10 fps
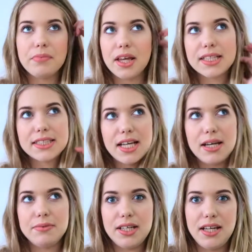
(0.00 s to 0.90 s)

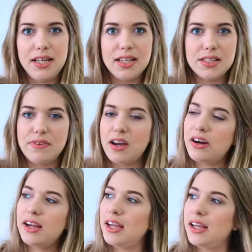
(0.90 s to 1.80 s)
except he is
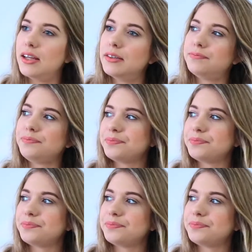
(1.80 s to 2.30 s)
very